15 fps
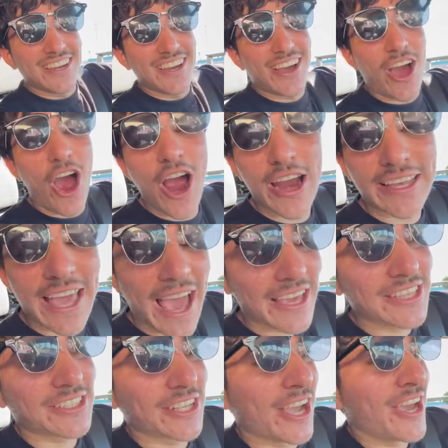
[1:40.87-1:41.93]
All right,
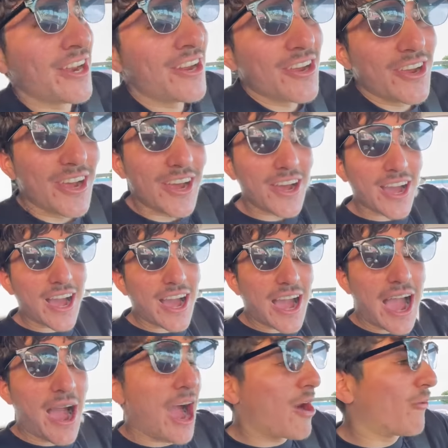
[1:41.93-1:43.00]
Gangton.
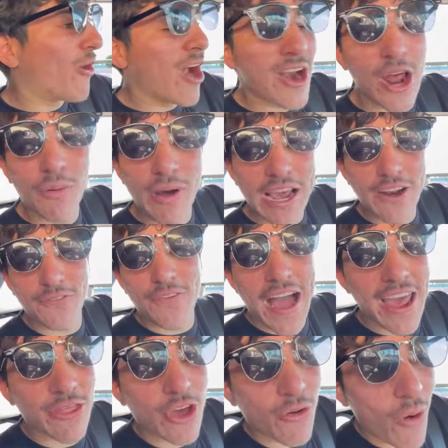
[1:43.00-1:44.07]
We're on our way to
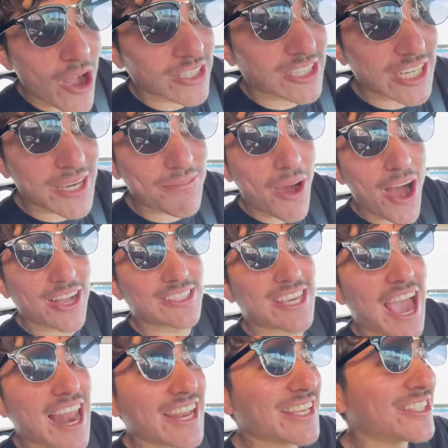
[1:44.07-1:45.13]
find the one chip hot
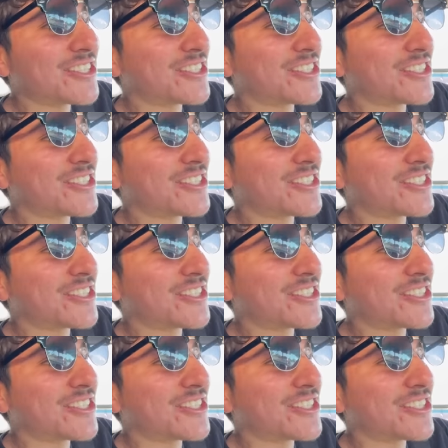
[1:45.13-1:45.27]
challenge.